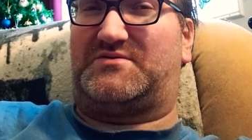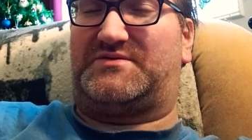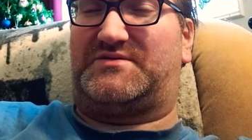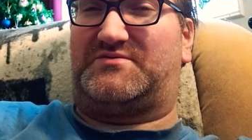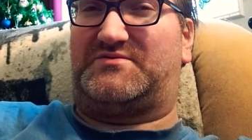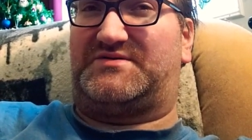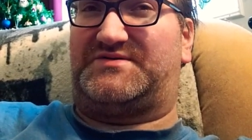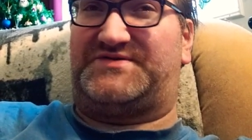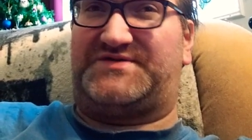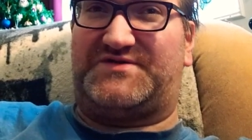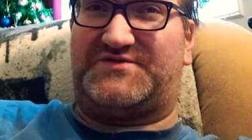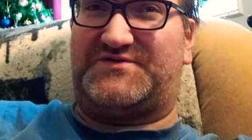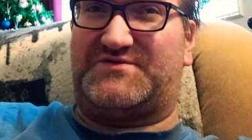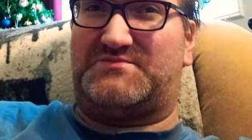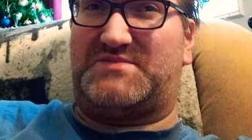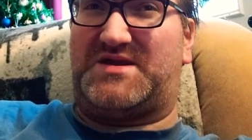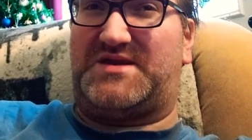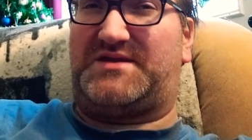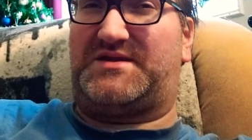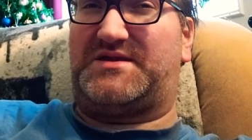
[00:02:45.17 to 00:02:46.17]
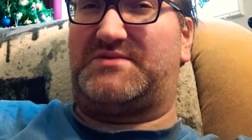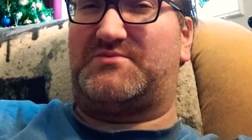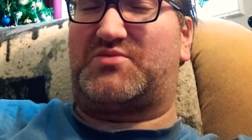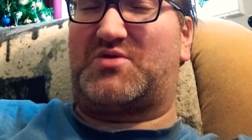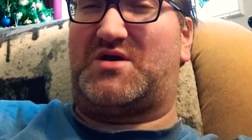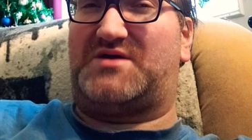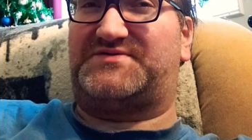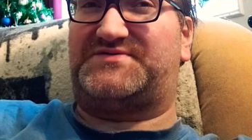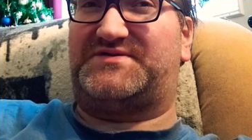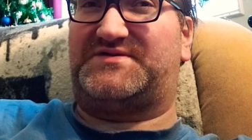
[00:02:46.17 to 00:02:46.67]
decision making
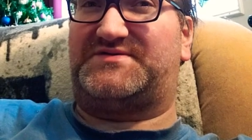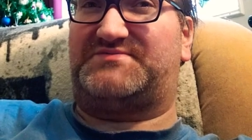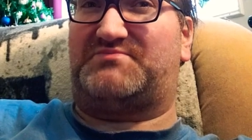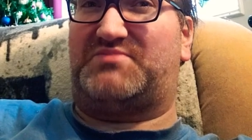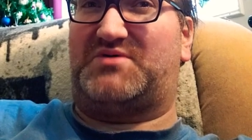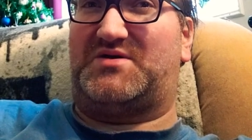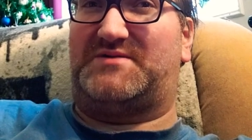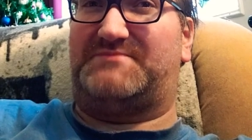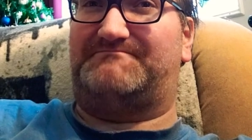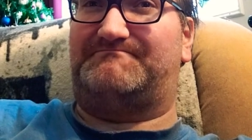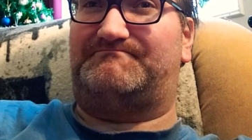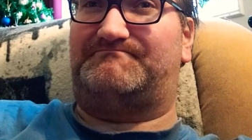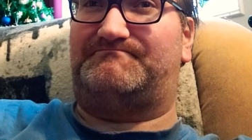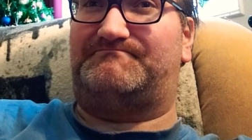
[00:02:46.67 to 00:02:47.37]
process. But